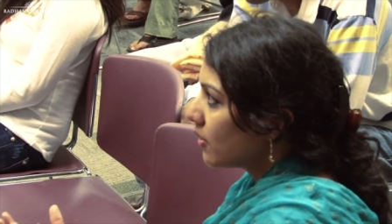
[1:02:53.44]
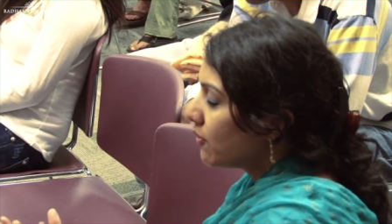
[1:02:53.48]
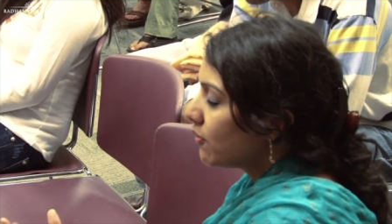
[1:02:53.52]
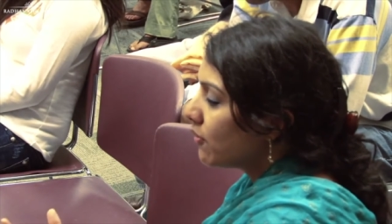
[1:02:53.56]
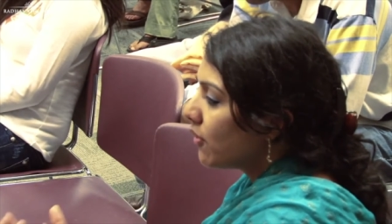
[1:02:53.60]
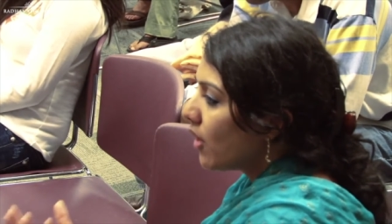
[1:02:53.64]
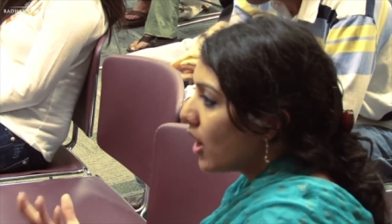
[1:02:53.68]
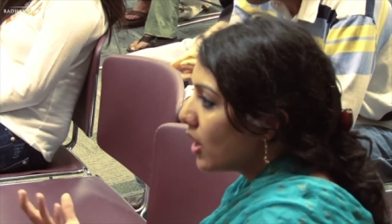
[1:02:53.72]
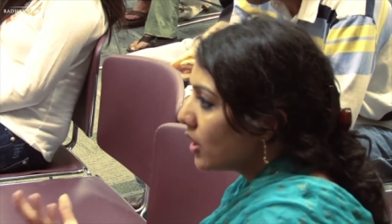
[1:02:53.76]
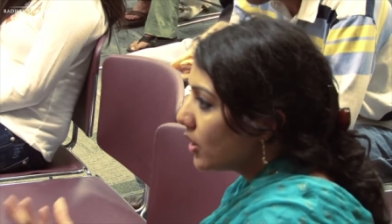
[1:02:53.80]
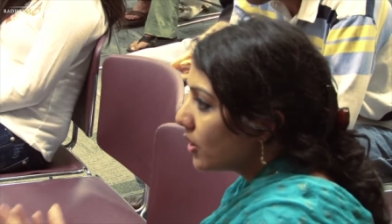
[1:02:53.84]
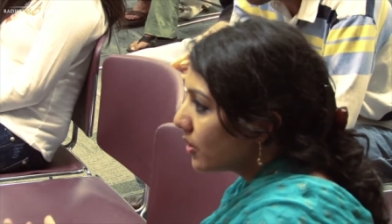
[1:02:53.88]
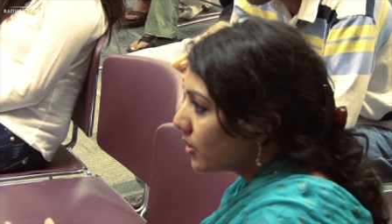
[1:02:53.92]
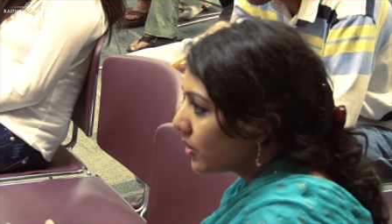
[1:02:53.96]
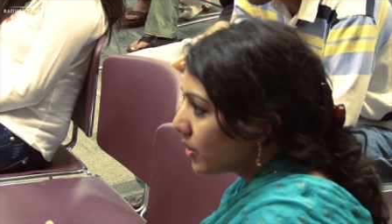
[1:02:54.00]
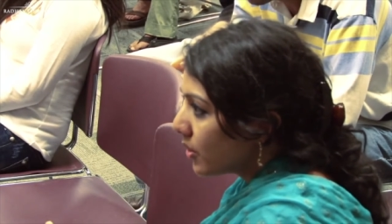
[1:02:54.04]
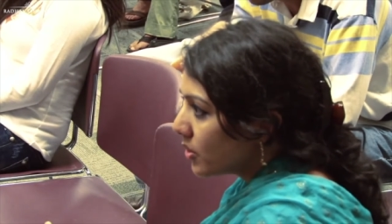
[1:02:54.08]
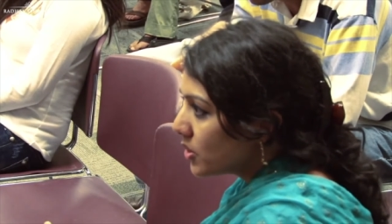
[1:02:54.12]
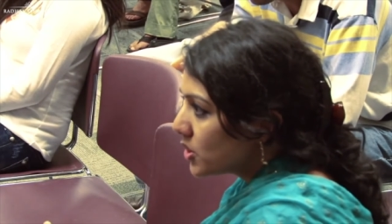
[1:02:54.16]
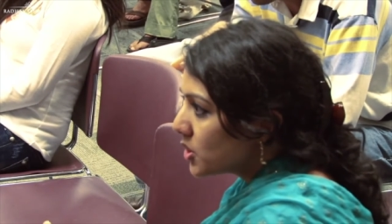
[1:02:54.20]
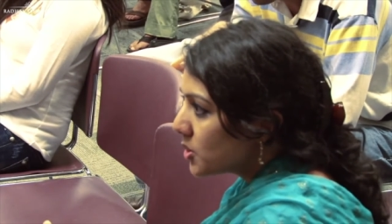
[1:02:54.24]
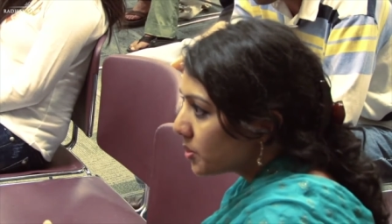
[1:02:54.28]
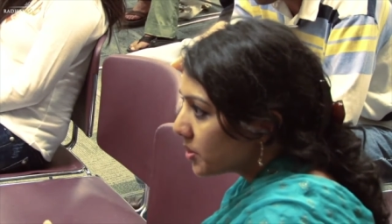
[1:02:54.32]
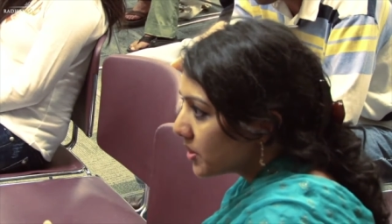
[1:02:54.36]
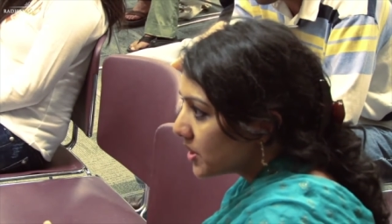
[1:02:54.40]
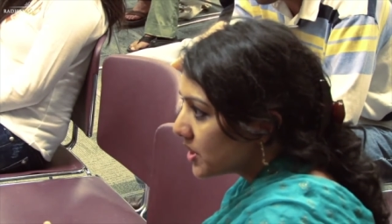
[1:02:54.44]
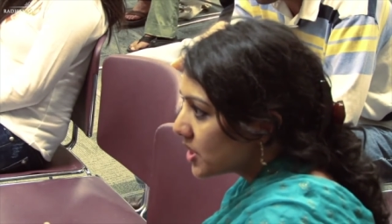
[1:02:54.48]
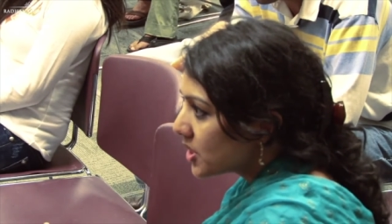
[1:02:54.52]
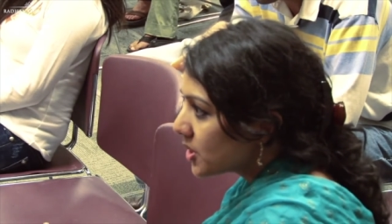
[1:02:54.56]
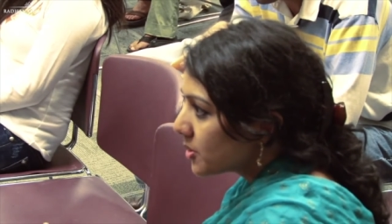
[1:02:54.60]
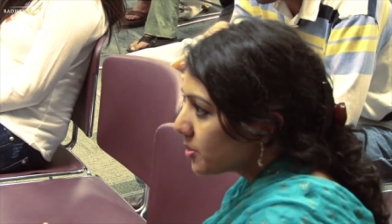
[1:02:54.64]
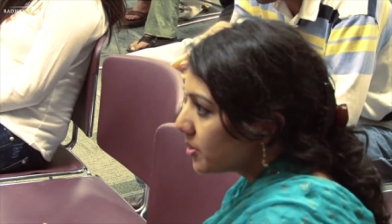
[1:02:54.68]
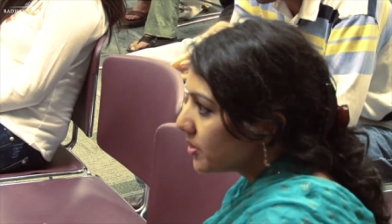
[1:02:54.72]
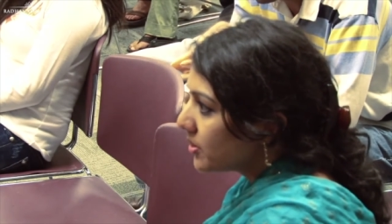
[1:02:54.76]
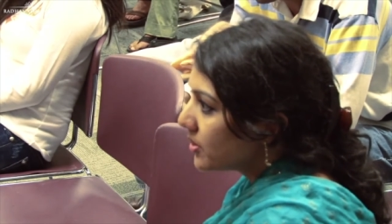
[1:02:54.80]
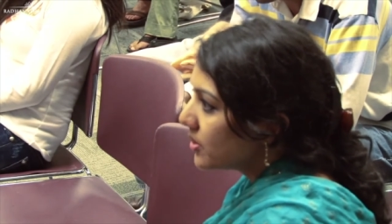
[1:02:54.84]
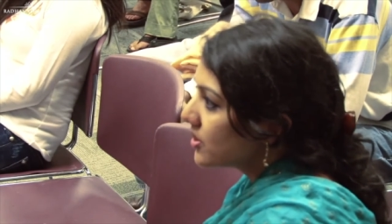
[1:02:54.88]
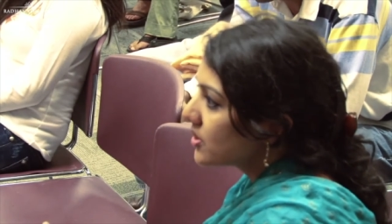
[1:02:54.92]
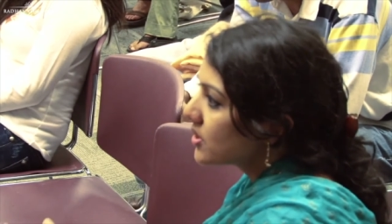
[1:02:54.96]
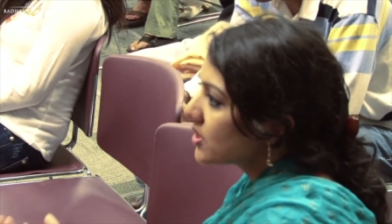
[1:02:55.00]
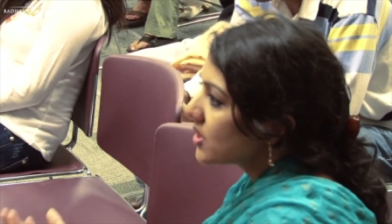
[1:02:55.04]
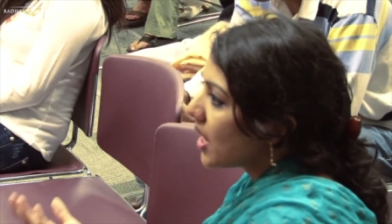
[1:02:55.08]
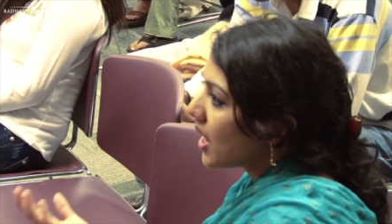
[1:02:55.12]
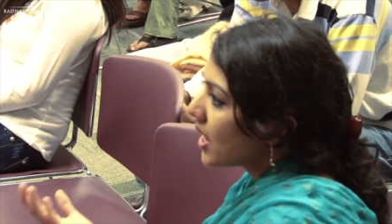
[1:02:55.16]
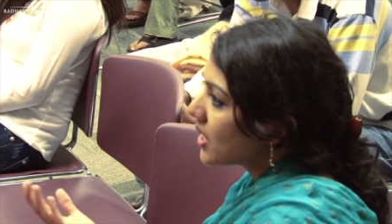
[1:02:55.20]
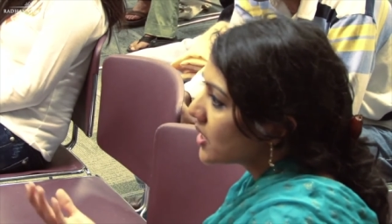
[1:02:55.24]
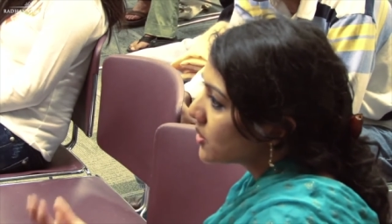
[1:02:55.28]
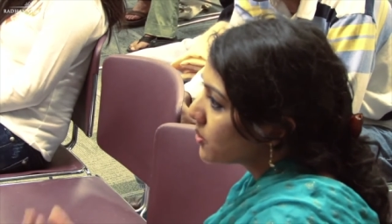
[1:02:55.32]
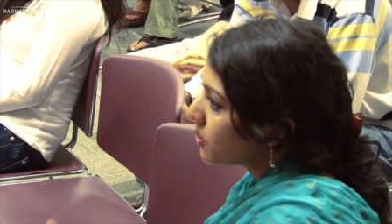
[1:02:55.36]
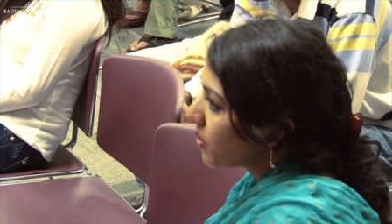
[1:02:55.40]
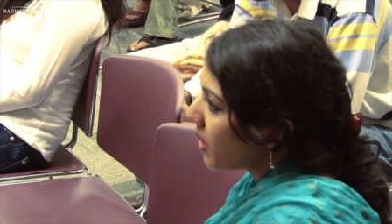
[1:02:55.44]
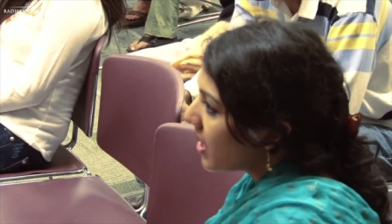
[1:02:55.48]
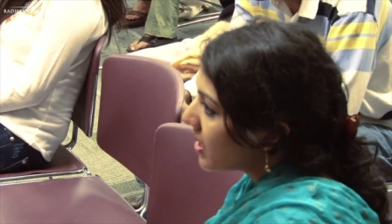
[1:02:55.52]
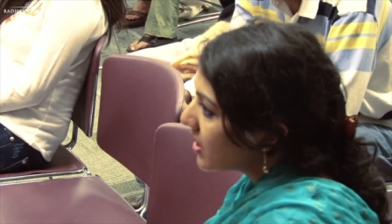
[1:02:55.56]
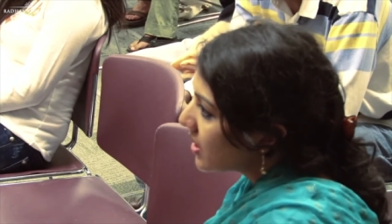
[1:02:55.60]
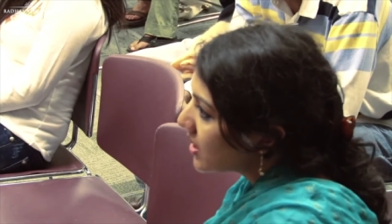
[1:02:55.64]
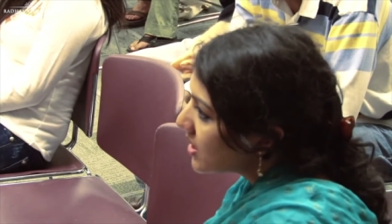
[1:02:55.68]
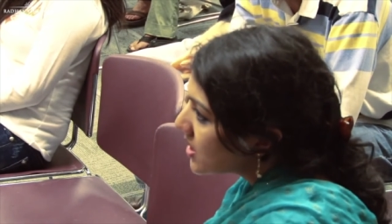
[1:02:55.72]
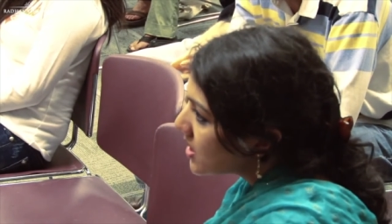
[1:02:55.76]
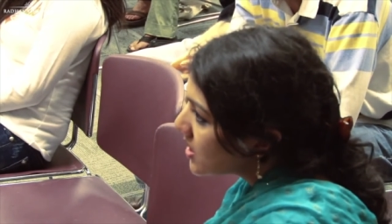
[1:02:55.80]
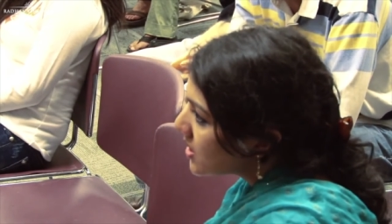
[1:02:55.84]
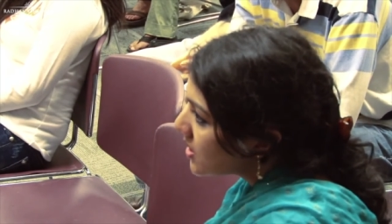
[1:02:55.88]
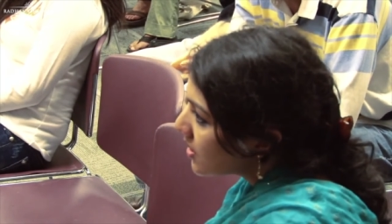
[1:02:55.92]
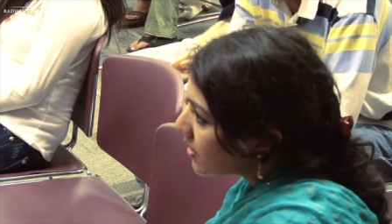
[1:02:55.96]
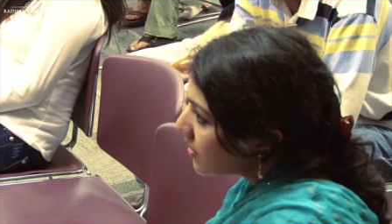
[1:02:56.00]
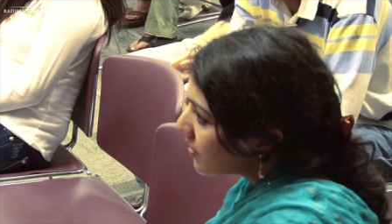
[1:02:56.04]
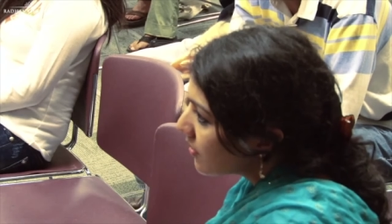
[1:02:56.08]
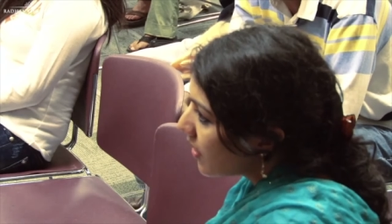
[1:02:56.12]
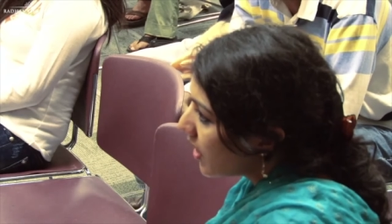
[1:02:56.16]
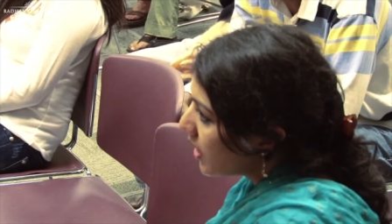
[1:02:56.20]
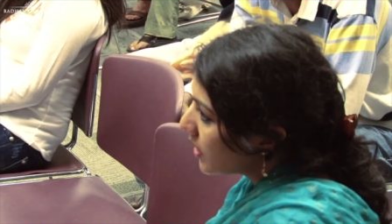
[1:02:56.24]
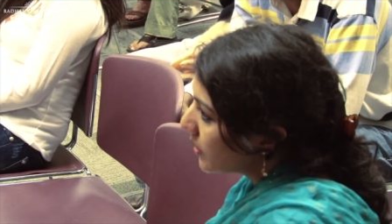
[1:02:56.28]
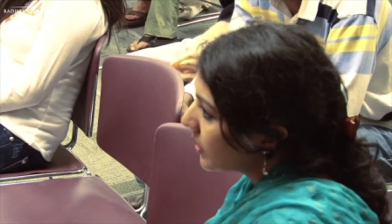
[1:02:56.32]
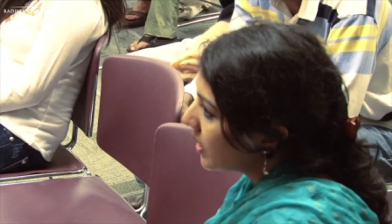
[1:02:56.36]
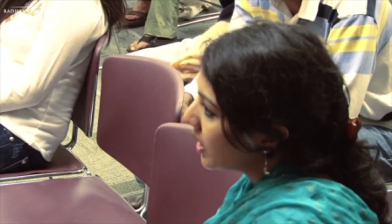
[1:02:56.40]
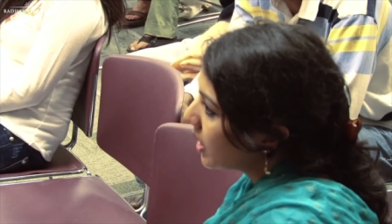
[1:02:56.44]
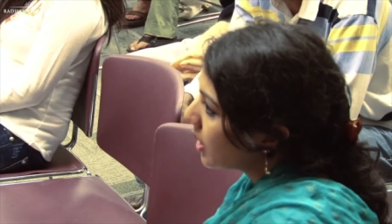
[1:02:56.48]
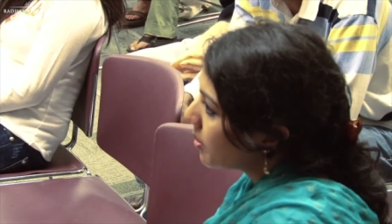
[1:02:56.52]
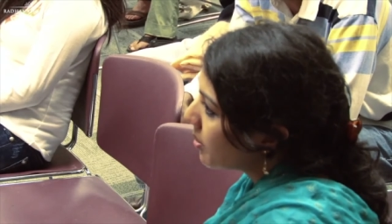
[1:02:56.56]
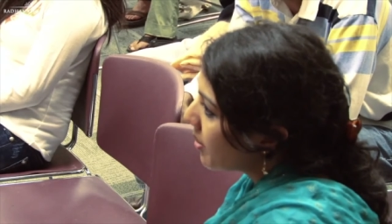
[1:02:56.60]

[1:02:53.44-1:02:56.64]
follow those principles as well as following a